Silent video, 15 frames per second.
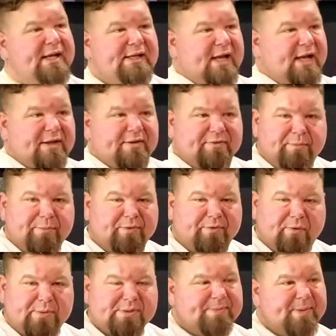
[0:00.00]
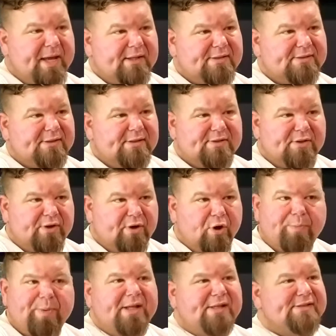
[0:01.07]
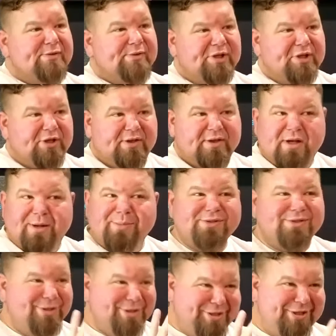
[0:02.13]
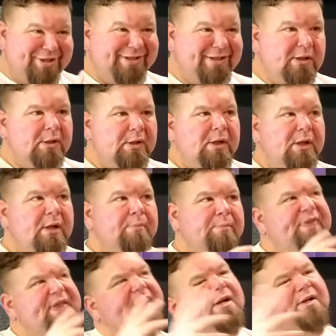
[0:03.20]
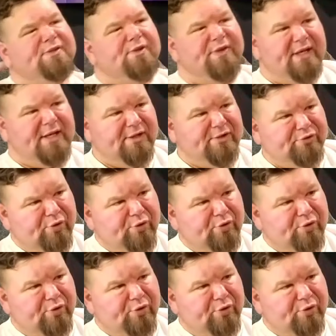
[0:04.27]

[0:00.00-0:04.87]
getting any data from Performance Max. And so they're hoping it's doing good. The numbers look good, but they can also then